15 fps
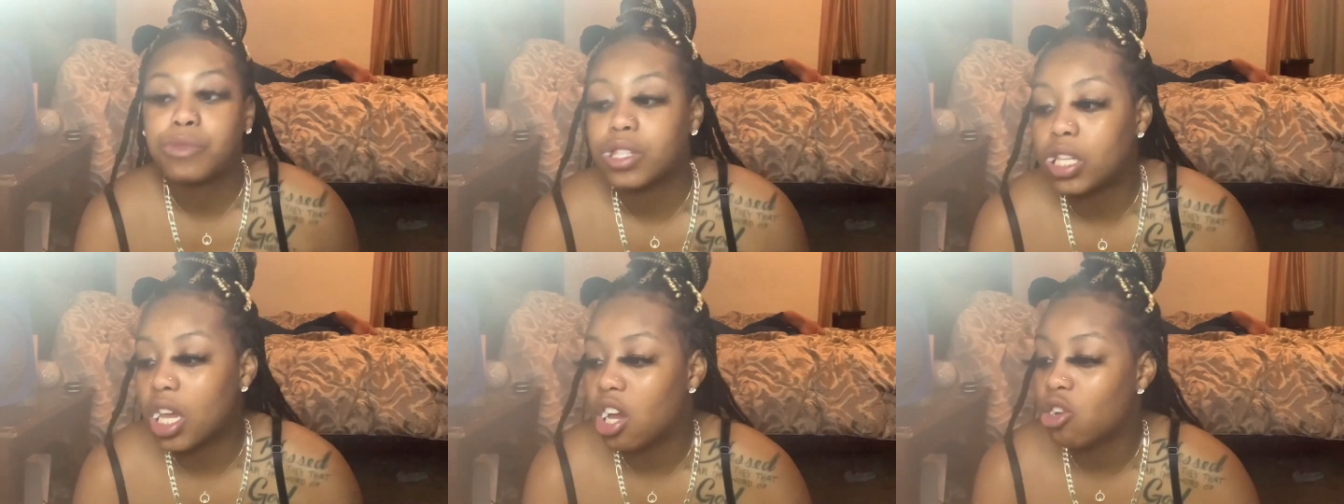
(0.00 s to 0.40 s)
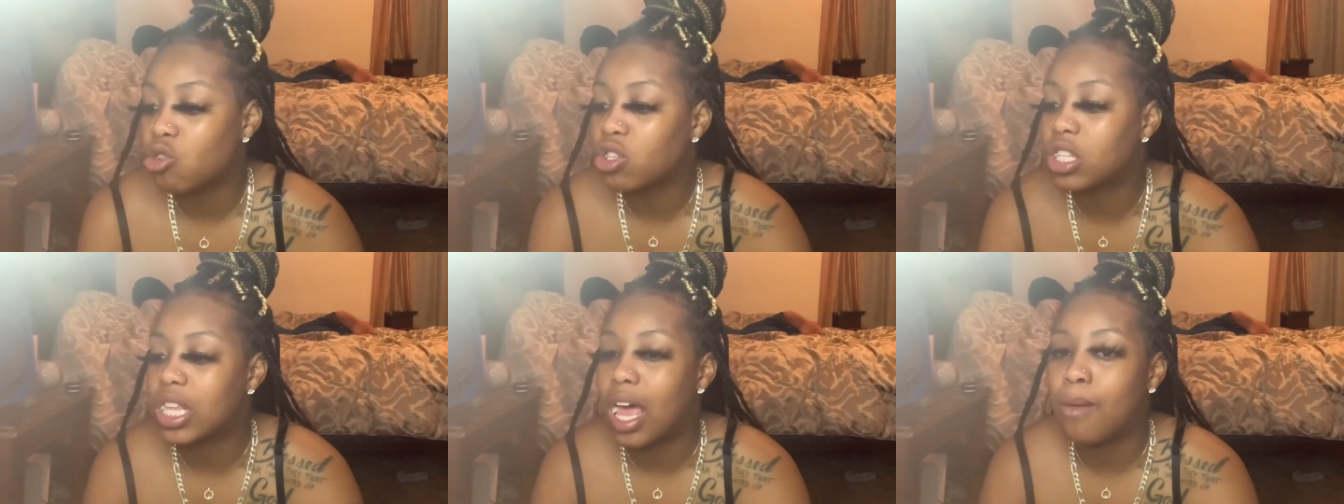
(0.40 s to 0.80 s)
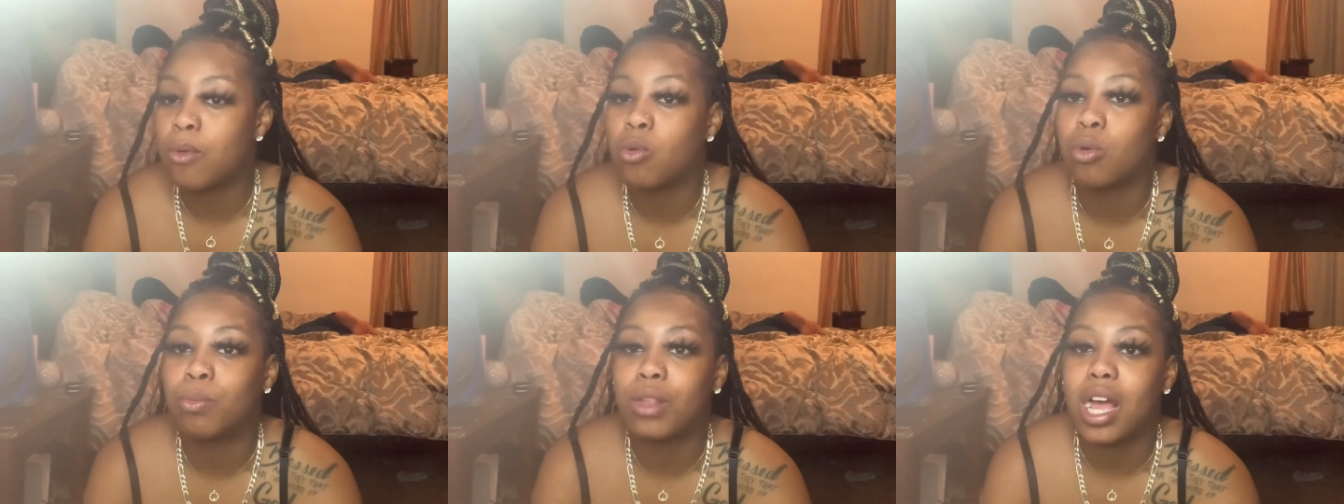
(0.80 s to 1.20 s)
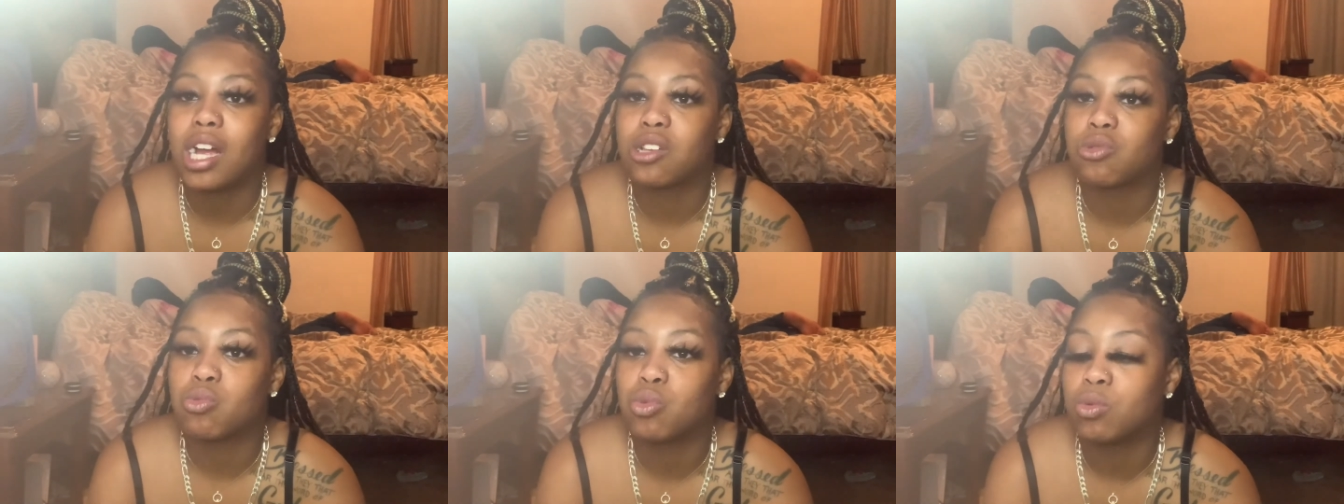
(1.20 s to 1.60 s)
Errol stabbed me with pliers
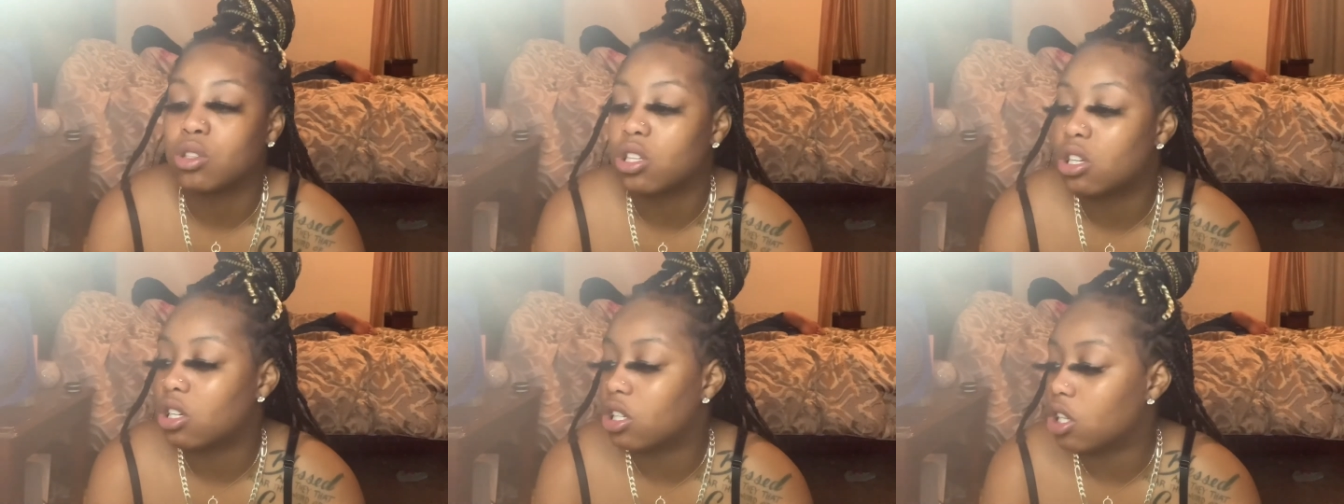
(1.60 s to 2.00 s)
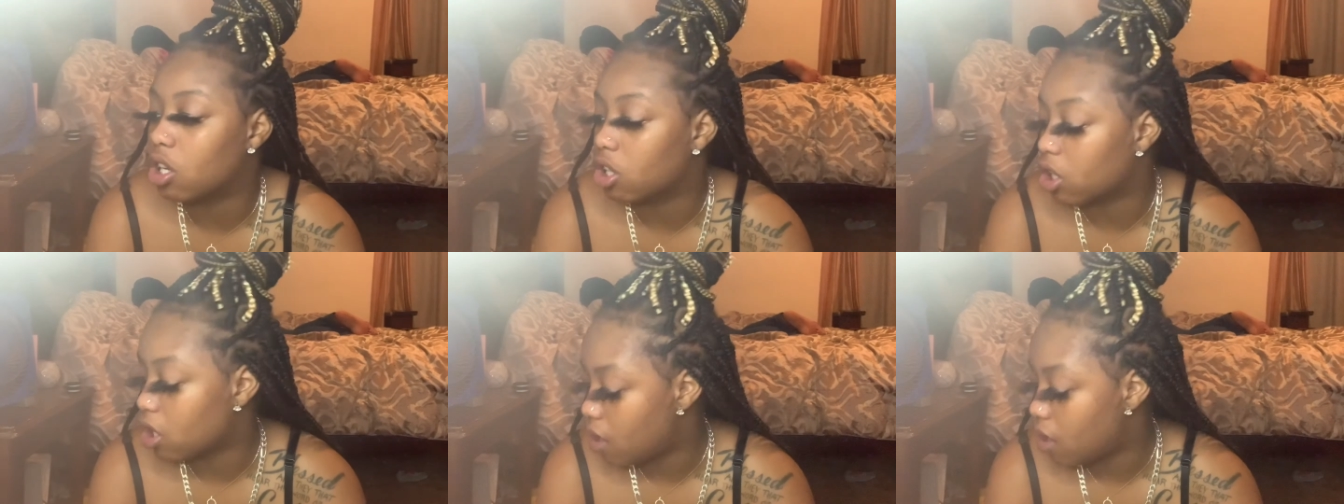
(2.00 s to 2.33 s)
when we were younger.